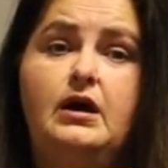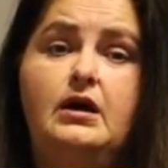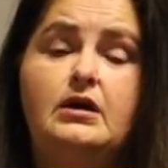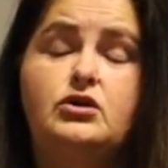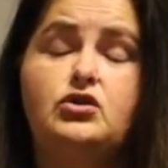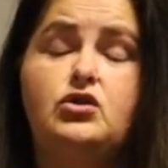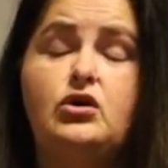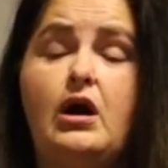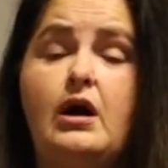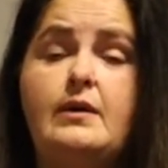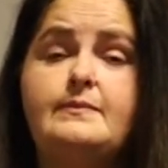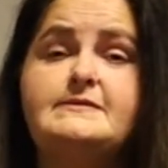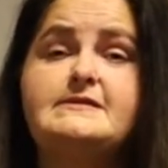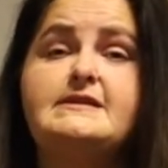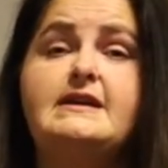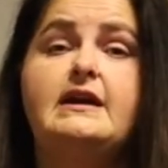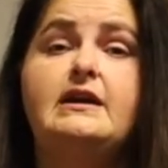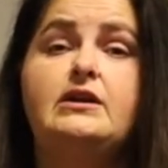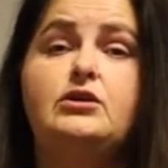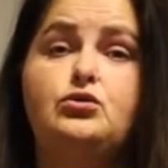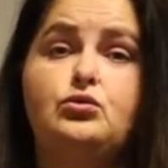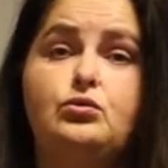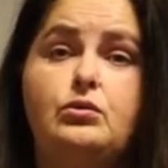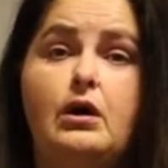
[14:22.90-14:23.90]
crops
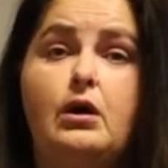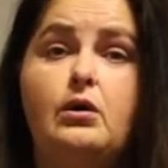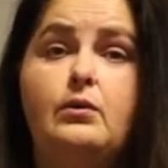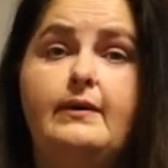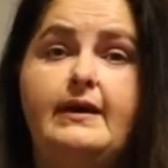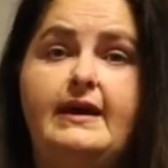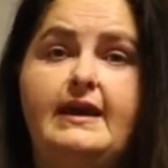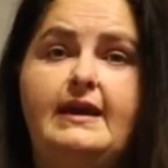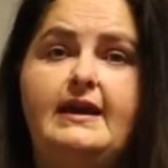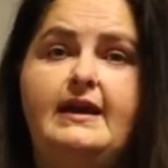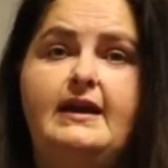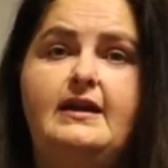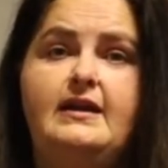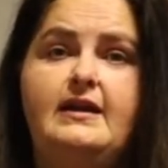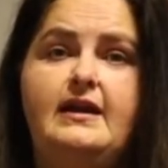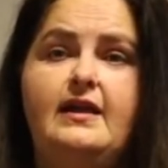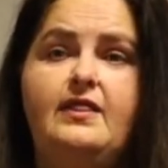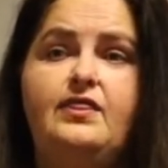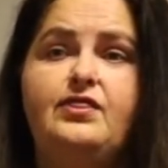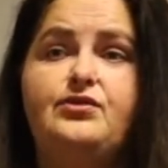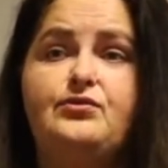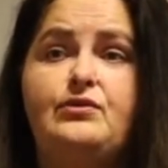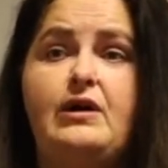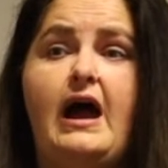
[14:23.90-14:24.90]
can grow in it
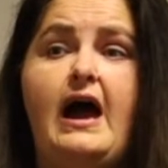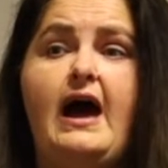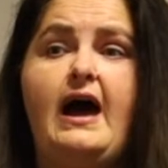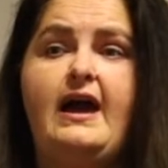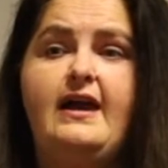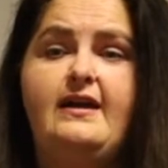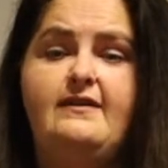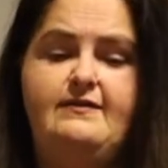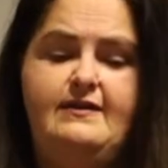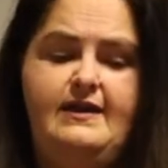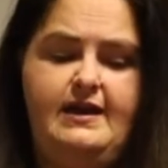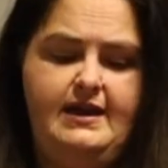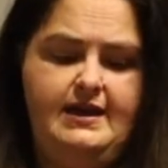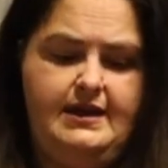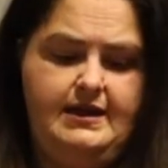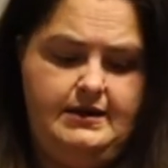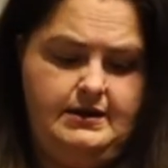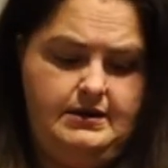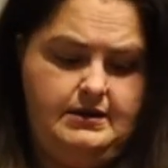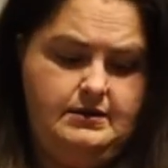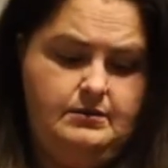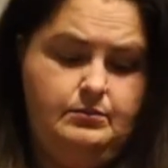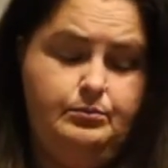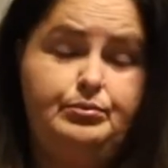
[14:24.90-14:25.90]
and thrive
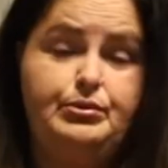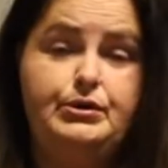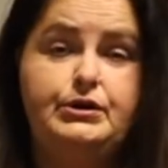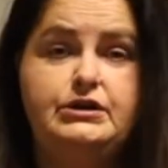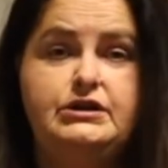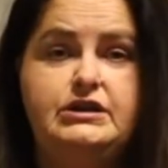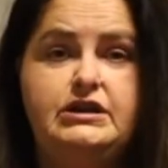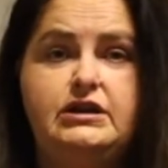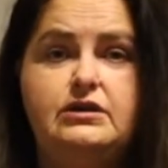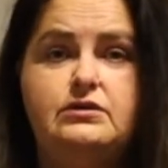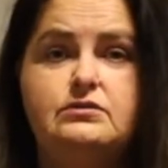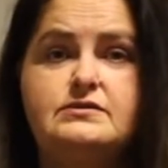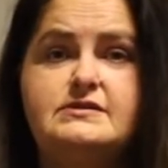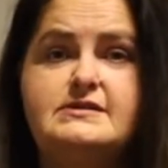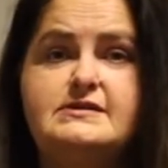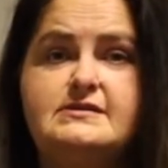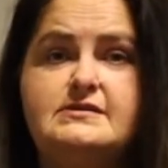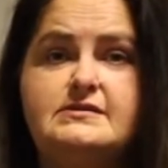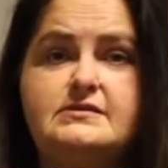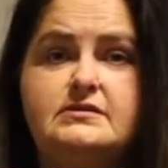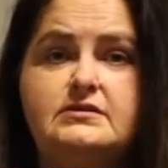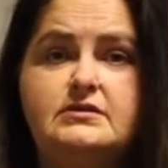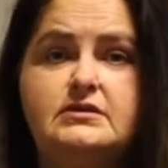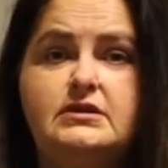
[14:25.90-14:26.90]
and
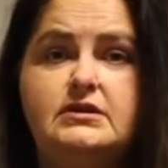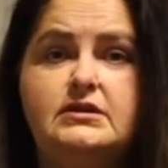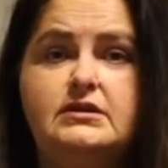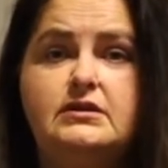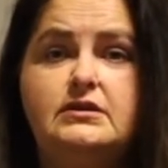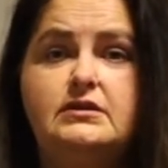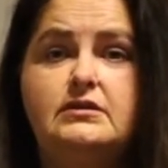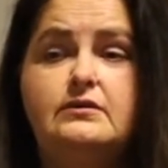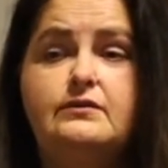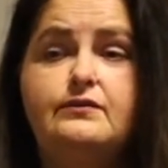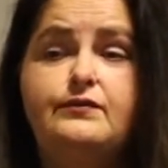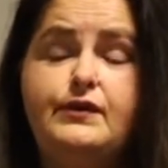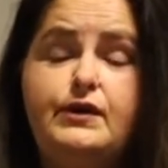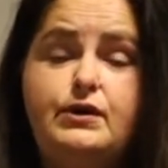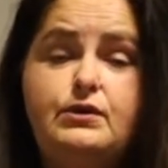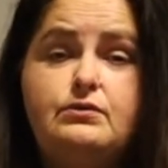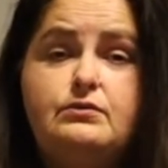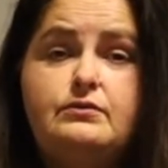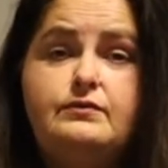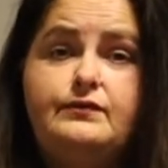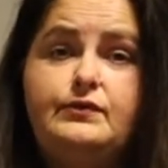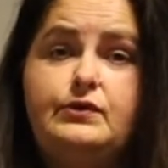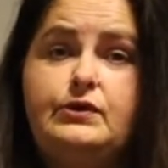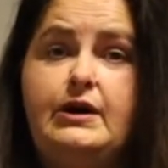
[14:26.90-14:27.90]
produce
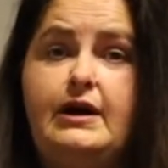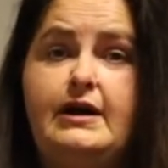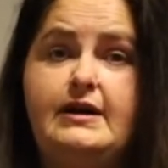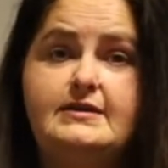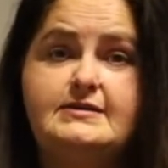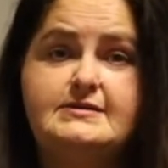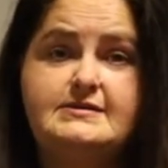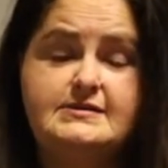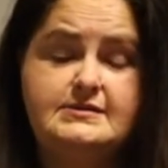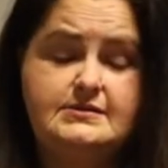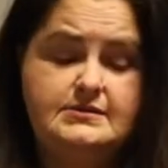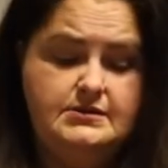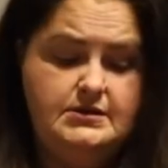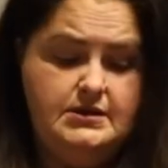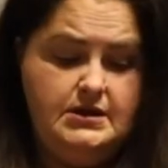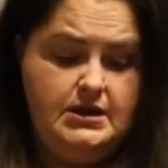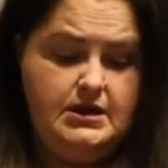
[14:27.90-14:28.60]
food for us.